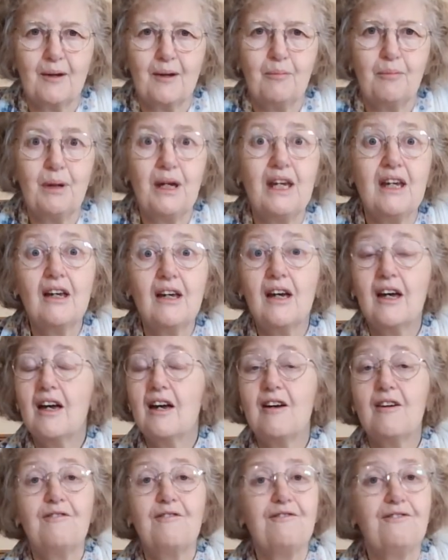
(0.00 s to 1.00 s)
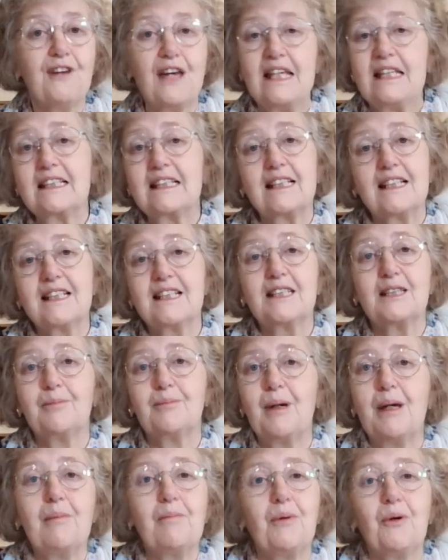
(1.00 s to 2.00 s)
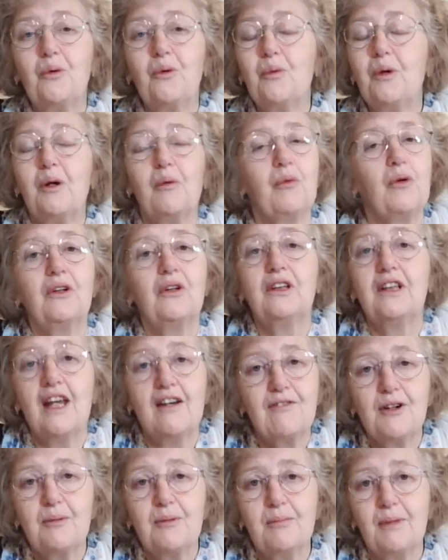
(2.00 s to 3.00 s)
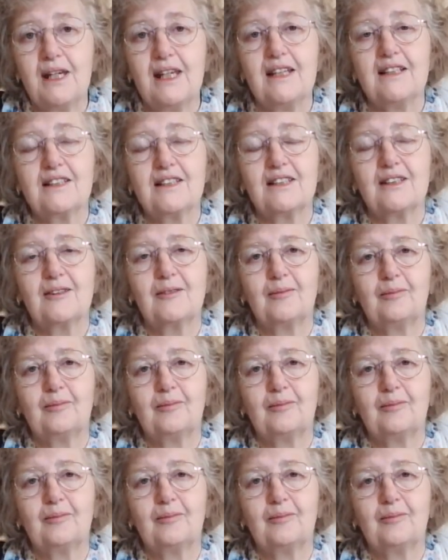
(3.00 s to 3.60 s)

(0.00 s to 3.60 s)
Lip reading: being faceless people we will never meet,